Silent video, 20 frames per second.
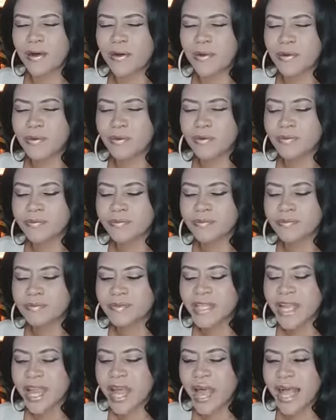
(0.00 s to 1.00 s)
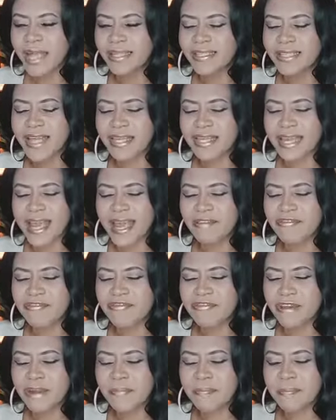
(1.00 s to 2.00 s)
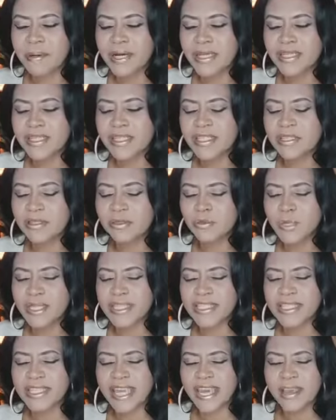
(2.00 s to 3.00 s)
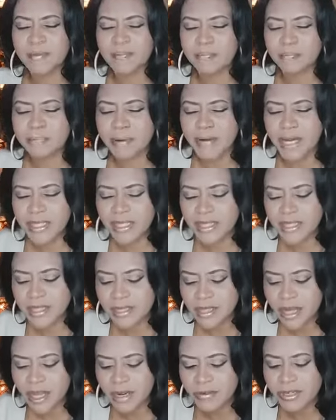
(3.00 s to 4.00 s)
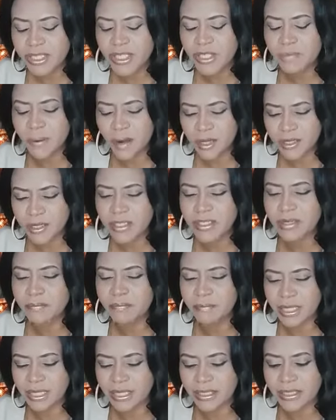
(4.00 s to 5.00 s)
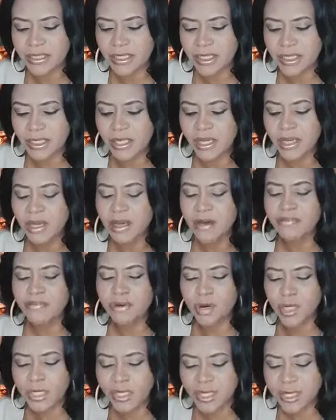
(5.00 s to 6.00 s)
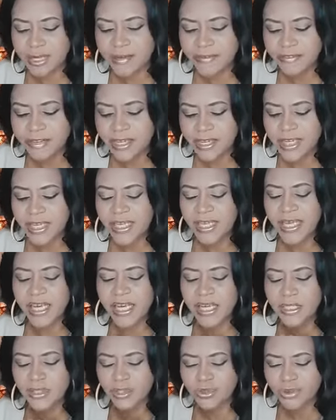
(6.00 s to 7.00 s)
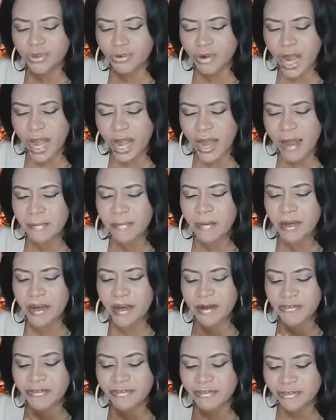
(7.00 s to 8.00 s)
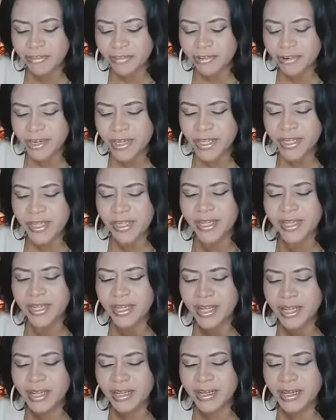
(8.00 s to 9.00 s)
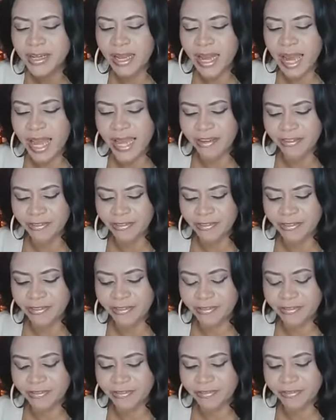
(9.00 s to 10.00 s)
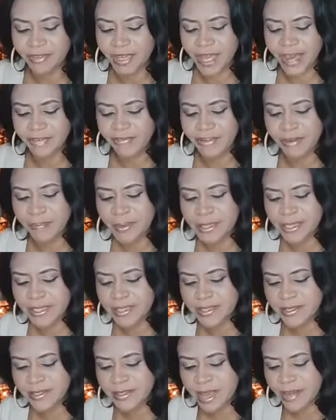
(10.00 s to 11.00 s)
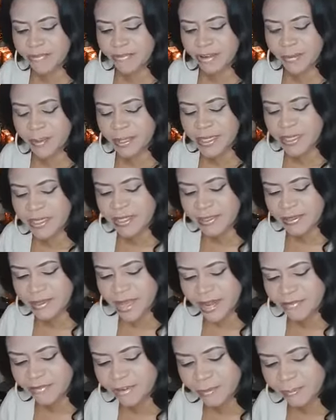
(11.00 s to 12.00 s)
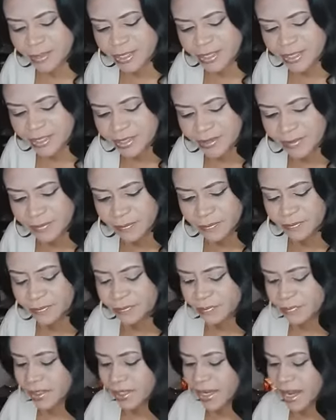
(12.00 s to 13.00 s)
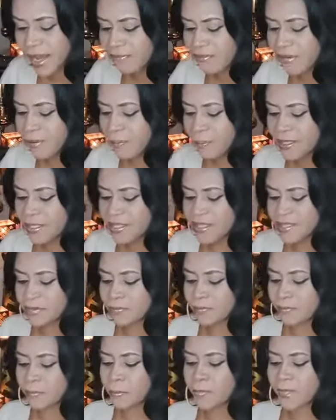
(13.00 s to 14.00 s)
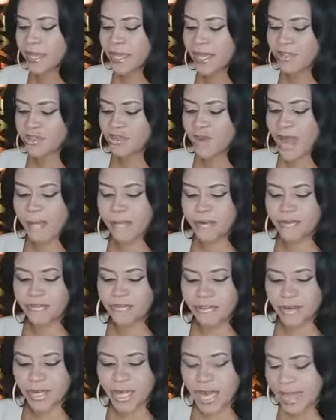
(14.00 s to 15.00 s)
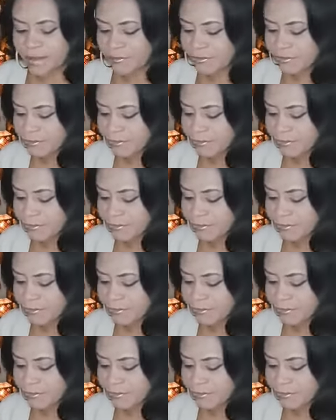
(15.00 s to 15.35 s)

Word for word: and that every person will take personal responsibility for living a drama-free life. Every person, every person, every person, every person, a drama-free life.